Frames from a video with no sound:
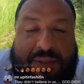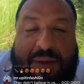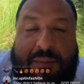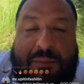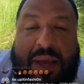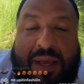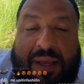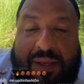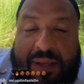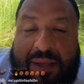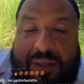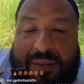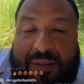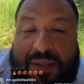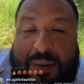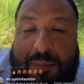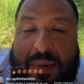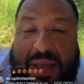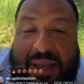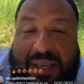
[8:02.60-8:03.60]

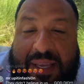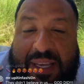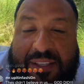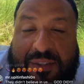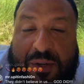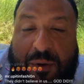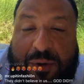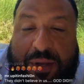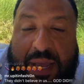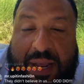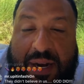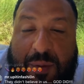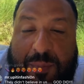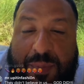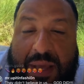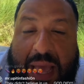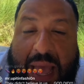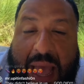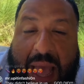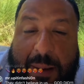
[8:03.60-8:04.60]
it's okay to
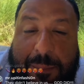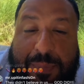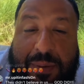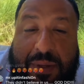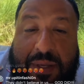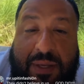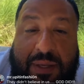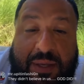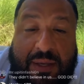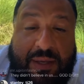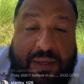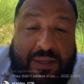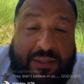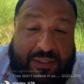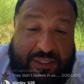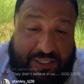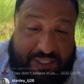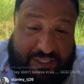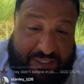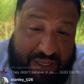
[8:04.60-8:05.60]
be happy,
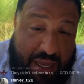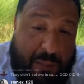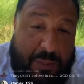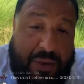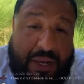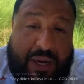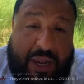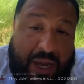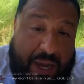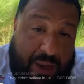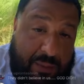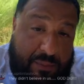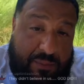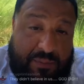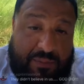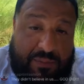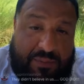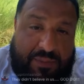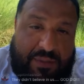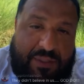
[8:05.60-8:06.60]
to sum it up,
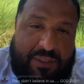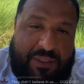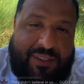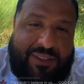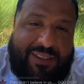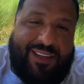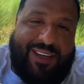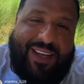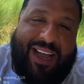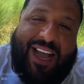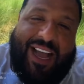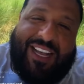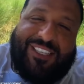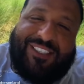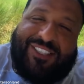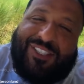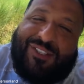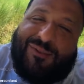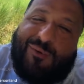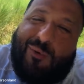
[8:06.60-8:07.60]
I
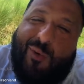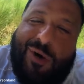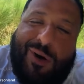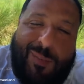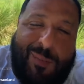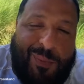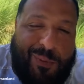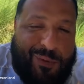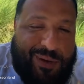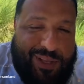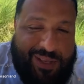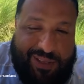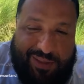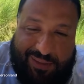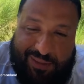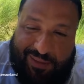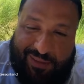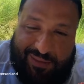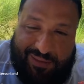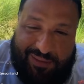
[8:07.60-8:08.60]
just want to breathe